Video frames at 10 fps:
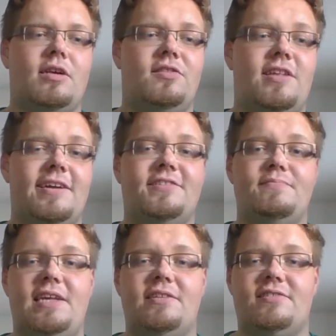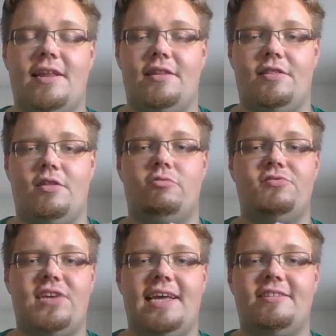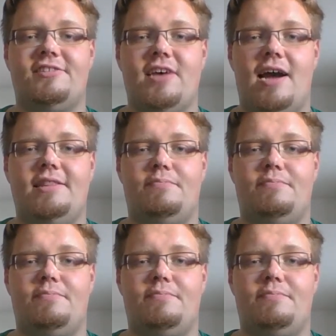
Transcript: This means that those inside